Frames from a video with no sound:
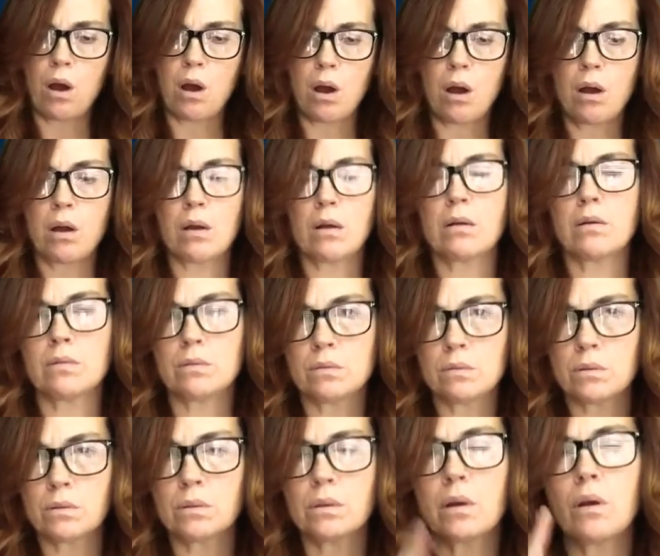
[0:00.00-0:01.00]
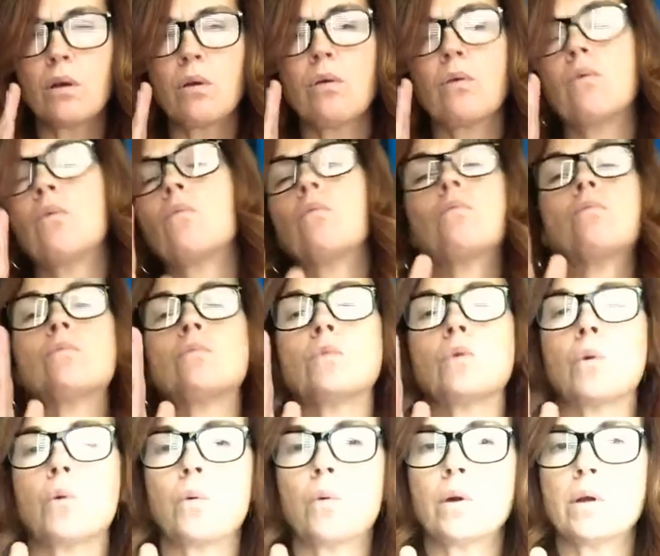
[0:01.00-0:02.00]
And I need some
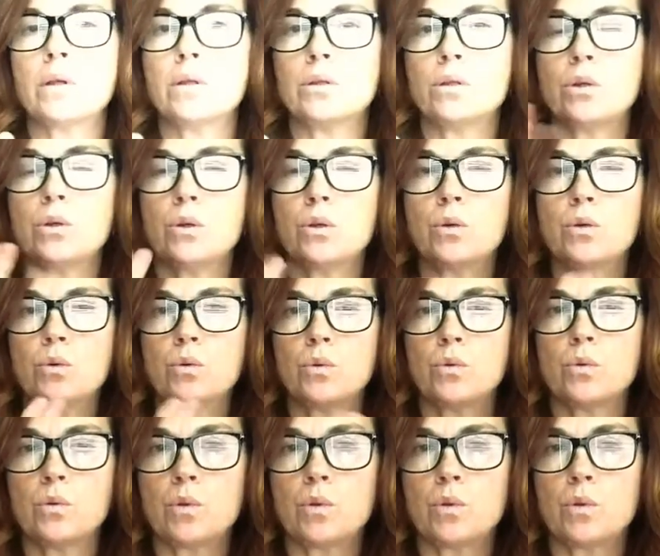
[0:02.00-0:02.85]
shading in here.